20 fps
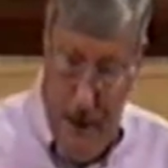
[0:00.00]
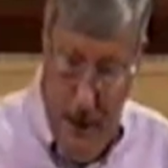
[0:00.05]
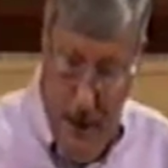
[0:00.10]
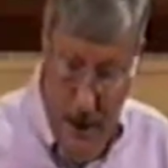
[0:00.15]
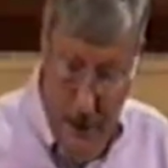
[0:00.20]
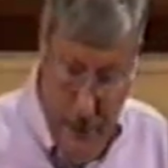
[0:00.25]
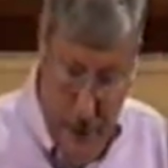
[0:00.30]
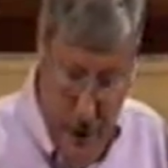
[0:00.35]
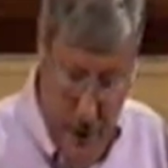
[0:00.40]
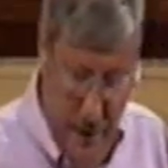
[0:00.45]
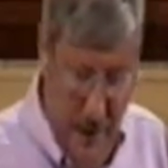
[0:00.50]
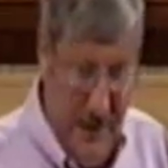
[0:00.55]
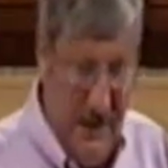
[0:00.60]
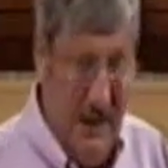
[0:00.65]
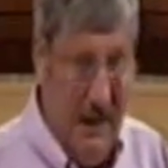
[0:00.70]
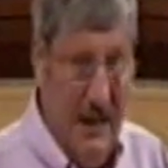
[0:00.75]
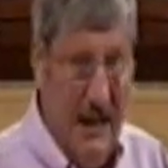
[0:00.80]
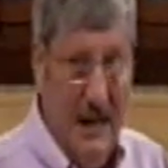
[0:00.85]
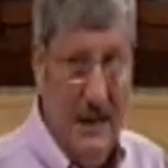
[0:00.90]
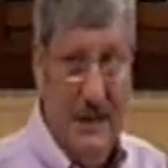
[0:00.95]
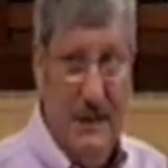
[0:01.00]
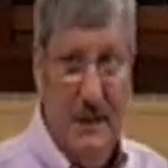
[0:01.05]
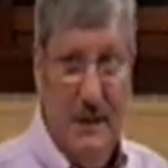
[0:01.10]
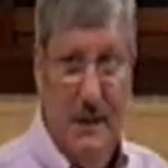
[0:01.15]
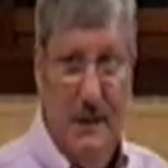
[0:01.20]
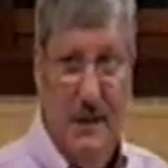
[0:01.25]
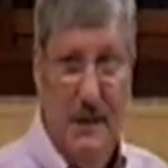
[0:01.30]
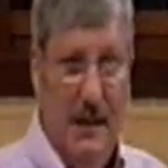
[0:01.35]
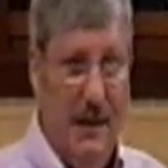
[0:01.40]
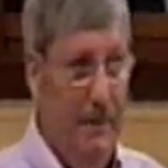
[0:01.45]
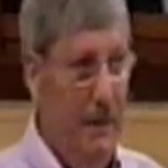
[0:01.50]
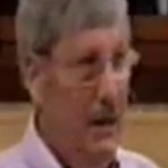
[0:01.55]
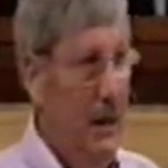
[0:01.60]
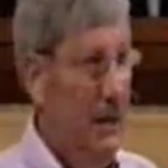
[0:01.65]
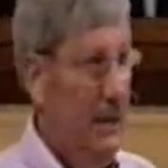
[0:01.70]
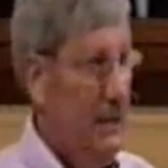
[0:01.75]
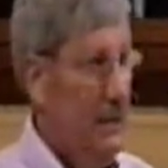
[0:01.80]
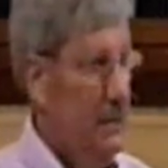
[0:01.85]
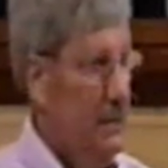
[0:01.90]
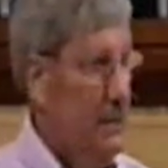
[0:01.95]
very busy last 10
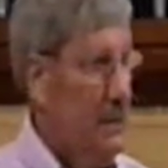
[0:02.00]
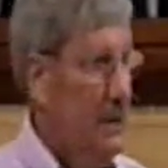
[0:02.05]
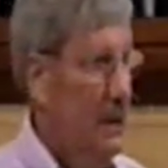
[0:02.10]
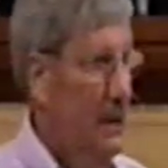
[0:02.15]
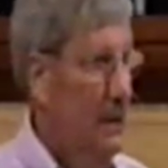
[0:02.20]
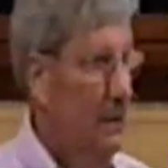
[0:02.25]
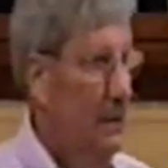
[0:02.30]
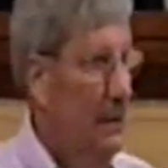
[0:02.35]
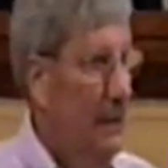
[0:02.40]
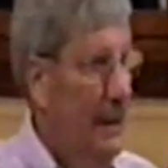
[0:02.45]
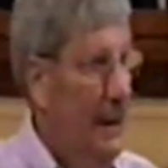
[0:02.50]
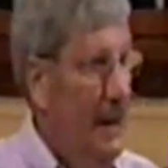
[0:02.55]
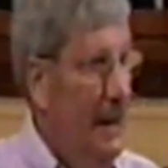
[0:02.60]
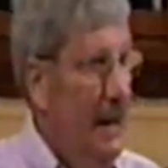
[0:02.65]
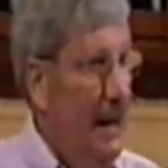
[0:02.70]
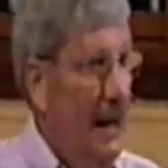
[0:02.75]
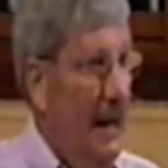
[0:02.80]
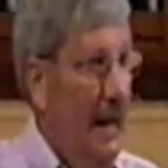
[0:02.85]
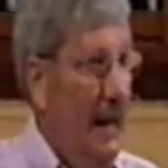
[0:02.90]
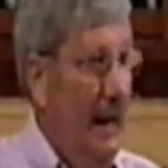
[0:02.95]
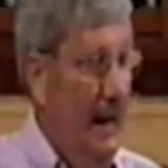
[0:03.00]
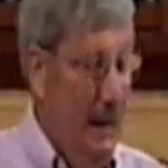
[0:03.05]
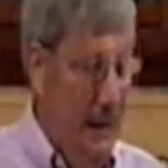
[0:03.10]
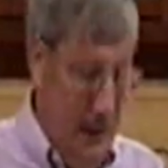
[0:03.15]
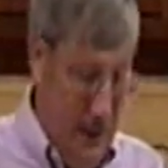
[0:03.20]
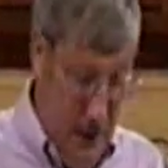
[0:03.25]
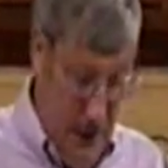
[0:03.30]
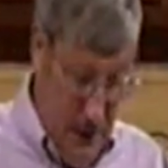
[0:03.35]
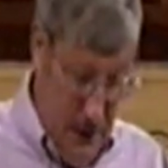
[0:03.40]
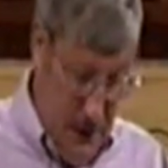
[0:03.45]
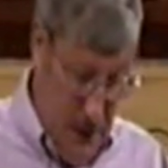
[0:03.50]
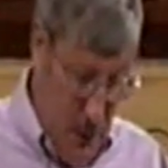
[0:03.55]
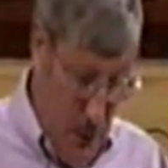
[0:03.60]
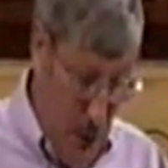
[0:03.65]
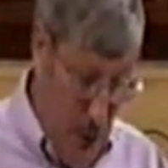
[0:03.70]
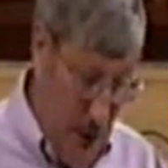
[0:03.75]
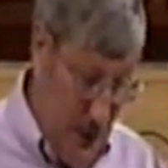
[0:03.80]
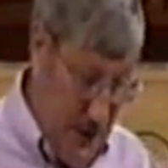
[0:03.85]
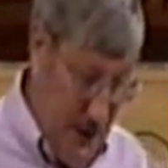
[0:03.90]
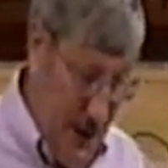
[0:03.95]
months or so. And so we're
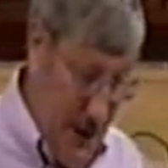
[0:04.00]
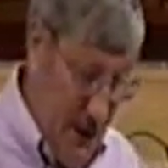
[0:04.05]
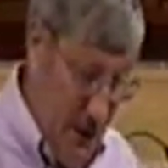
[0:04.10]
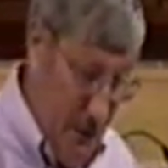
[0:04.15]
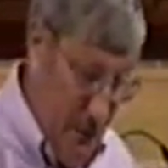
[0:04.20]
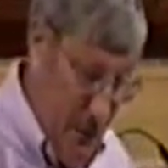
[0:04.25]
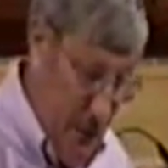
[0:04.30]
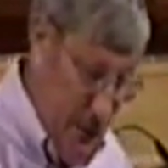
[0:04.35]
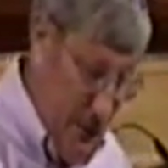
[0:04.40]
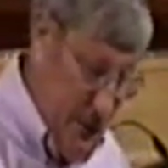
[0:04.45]
excited for a little